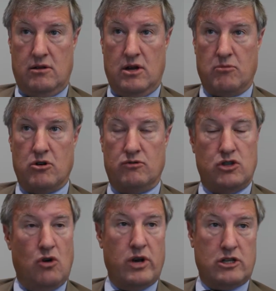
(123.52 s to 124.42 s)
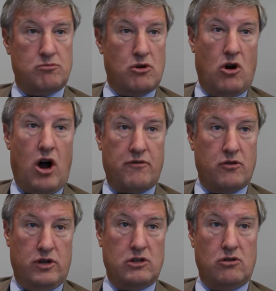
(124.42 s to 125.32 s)
number of showings per
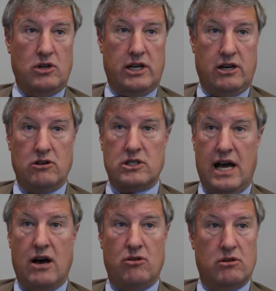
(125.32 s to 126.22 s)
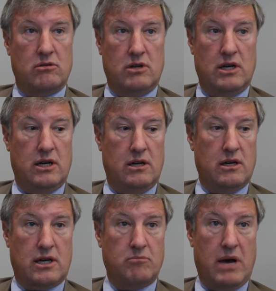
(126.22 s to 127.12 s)
offer internally here is down
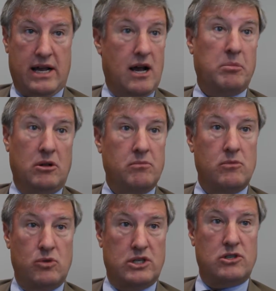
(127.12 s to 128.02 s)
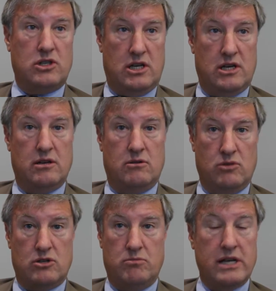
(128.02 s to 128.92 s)
by a couple, which
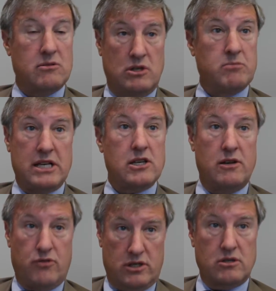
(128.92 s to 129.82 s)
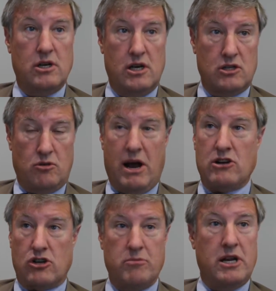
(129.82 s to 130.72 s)
makes a difference. So
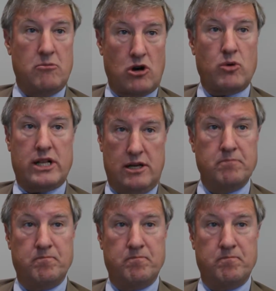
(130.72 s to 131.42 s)
buyers are committing more quickly.